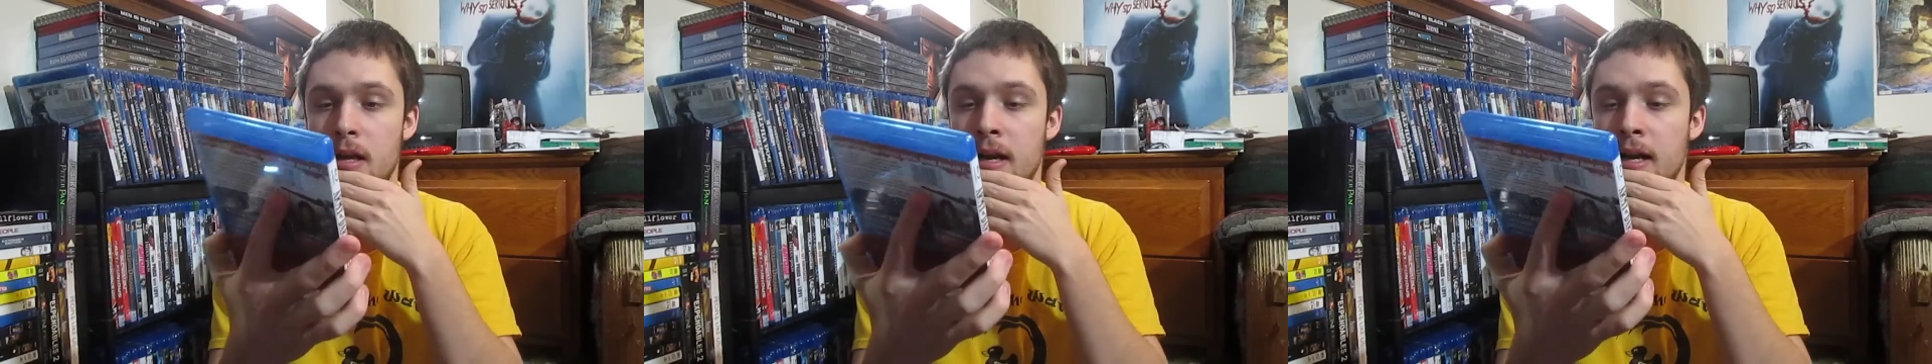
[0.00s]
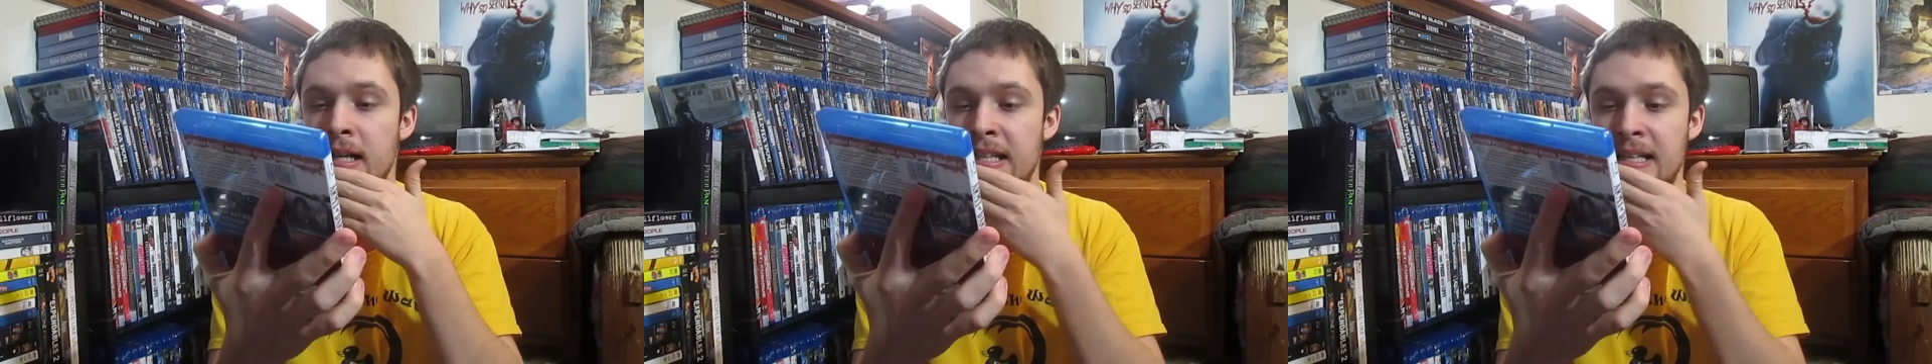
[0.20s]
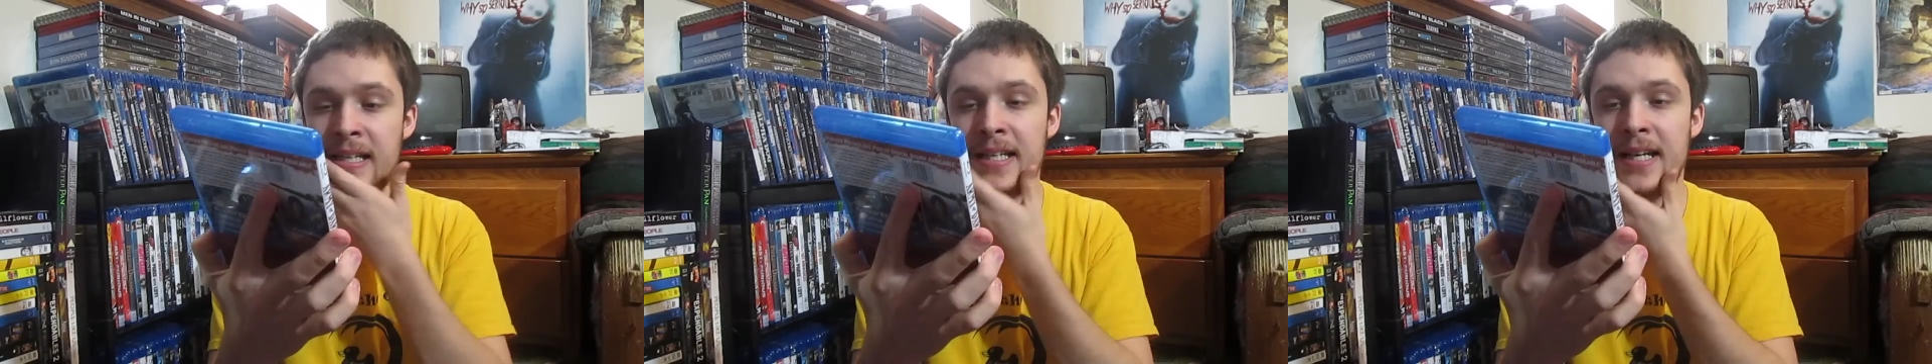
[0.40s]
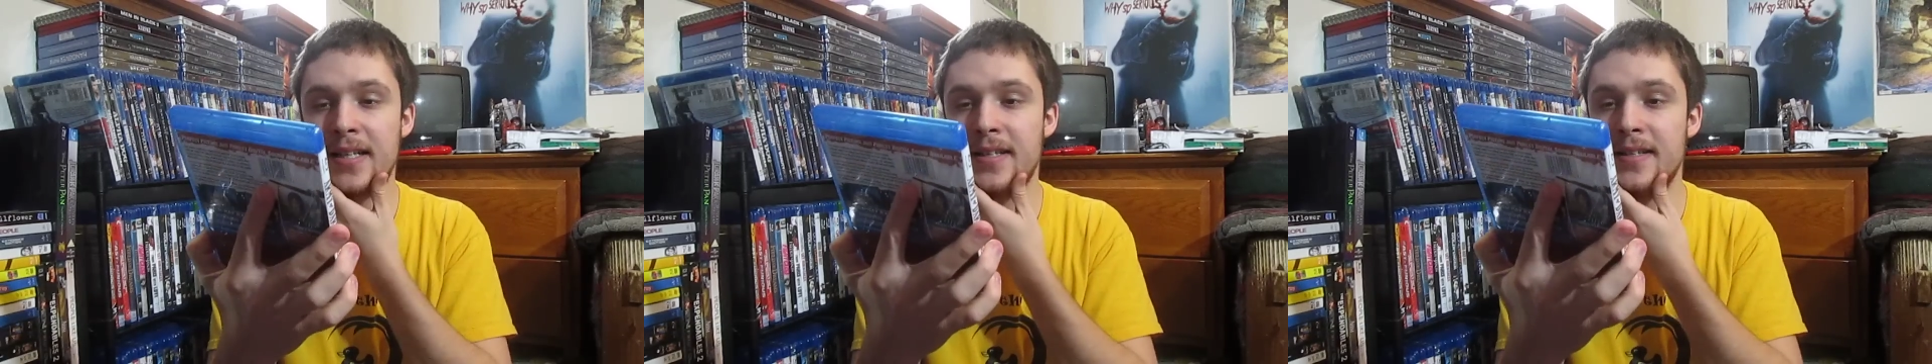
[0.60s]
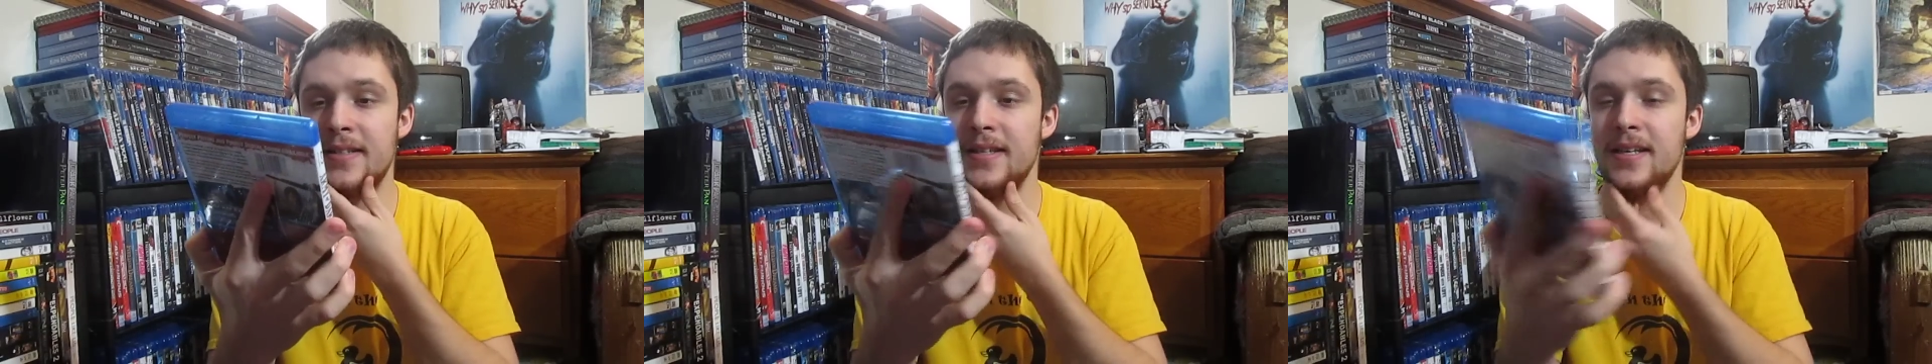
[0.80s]
I didn't get
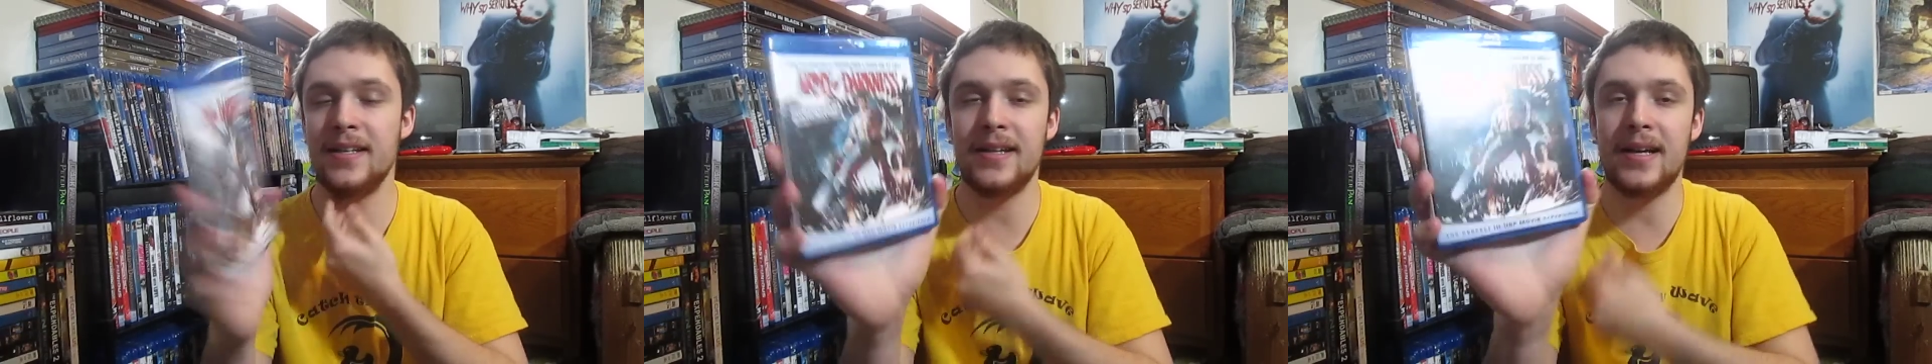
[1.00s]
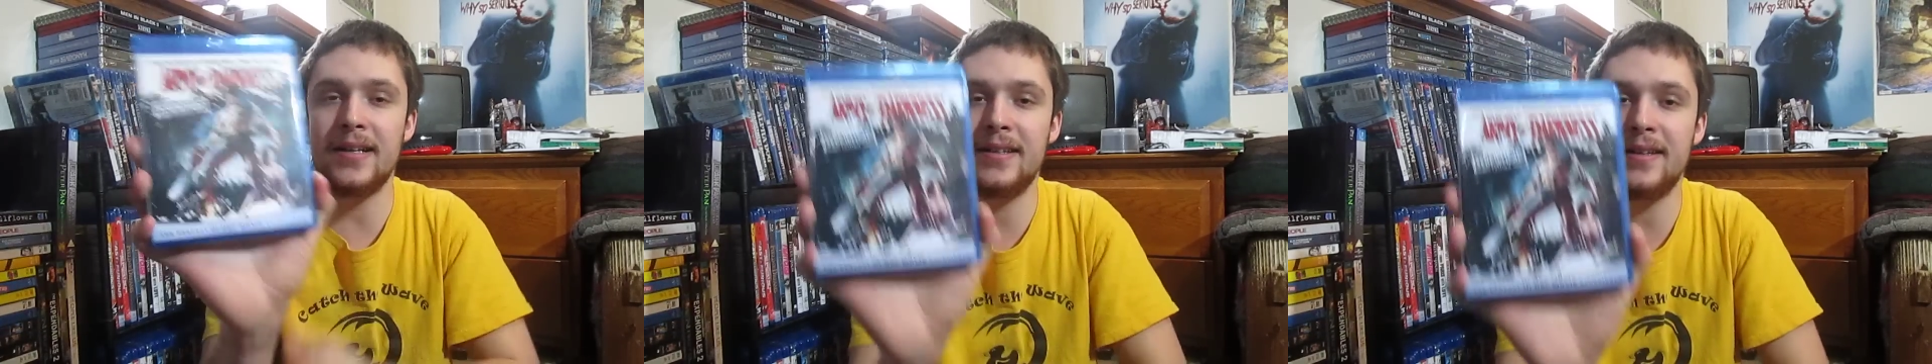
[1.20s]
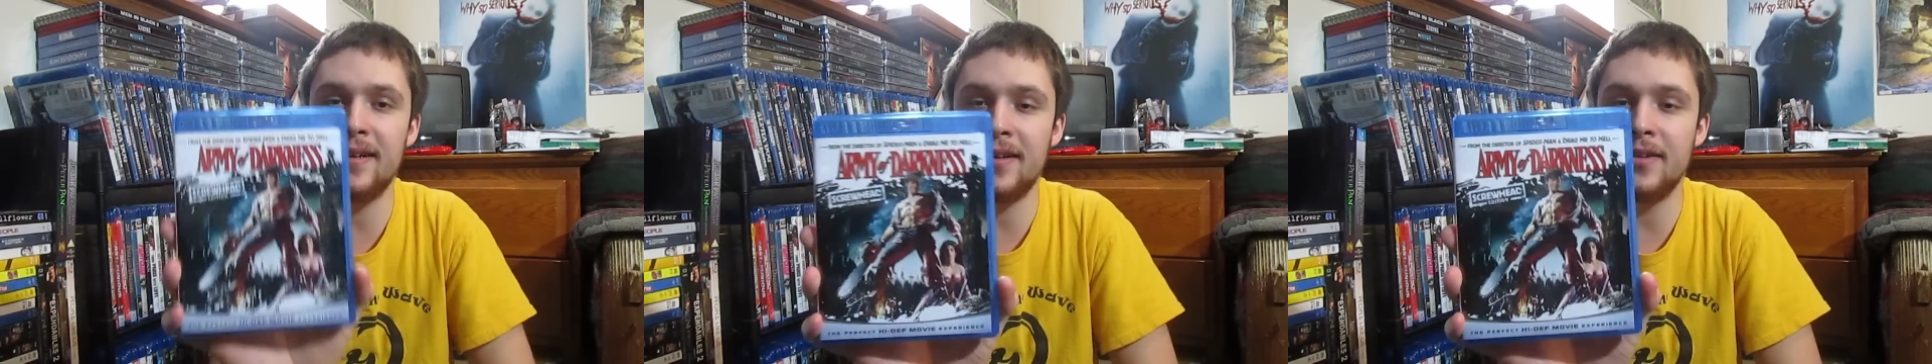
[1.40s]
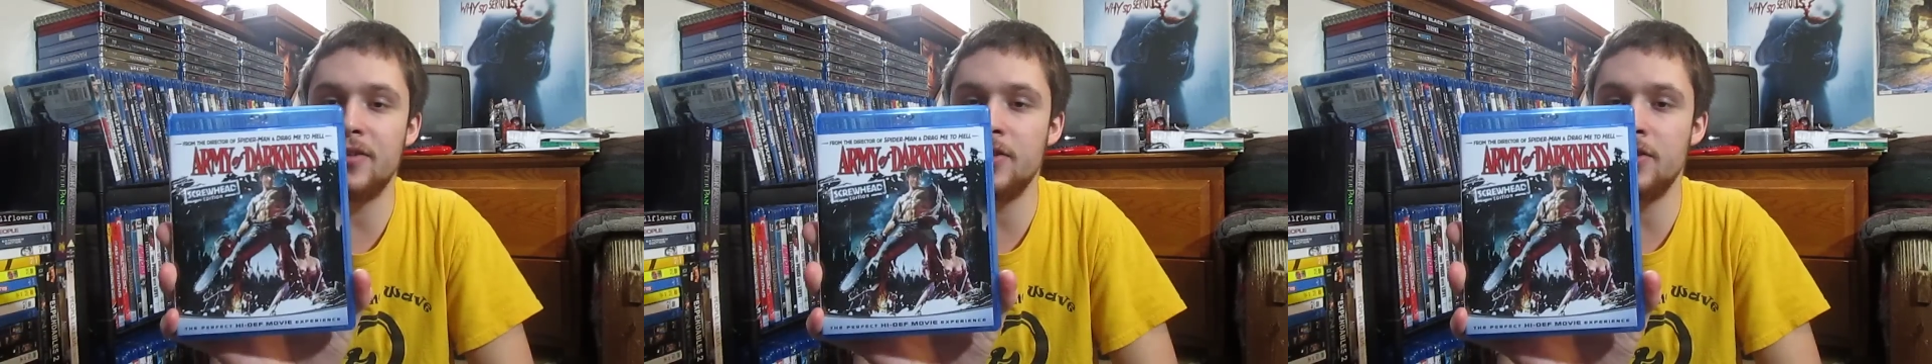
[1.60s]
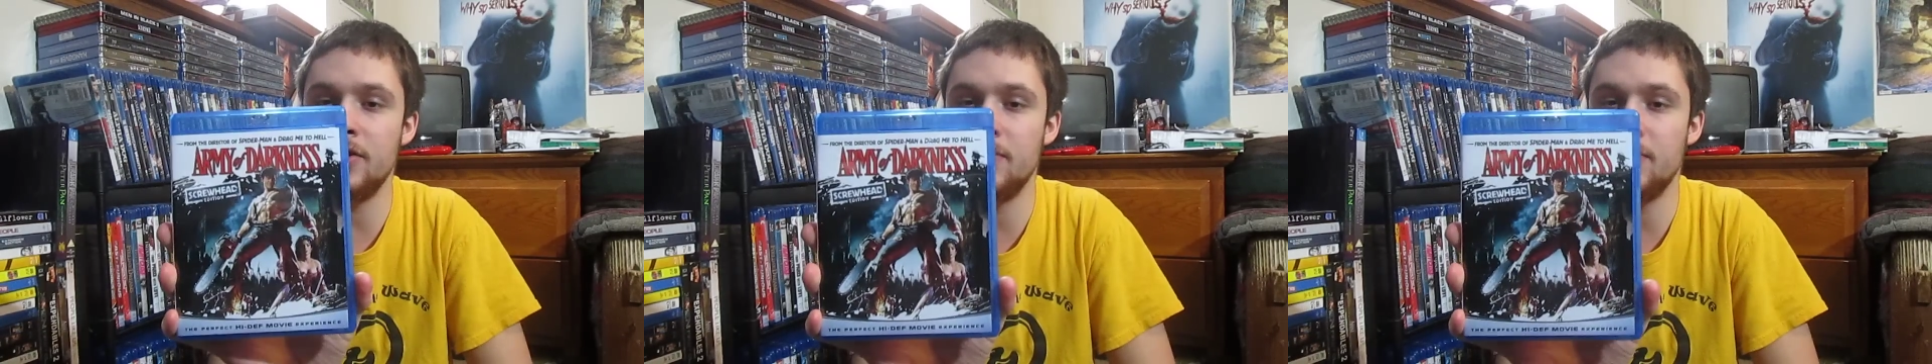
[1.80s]
to see in nineteen ninety-two.